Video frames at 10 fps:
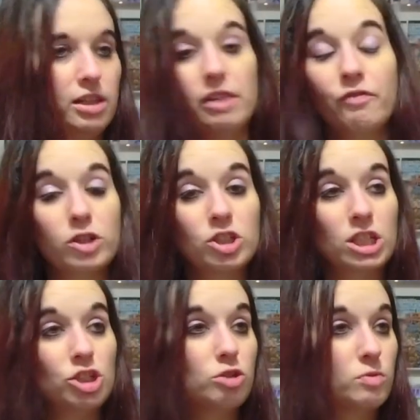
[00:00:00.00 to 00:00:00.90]
The first
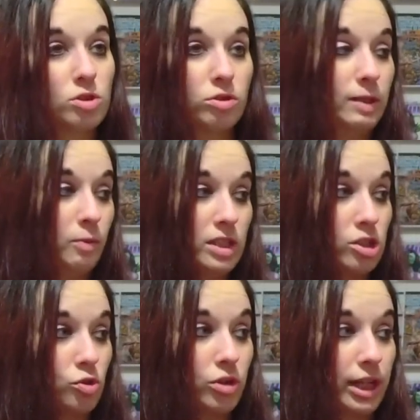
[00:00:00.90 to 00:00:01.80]
issue was only one
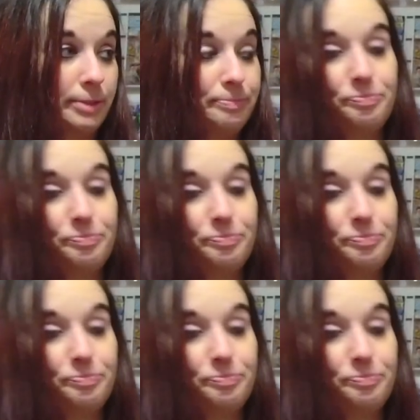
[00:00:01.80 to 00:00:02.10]
story,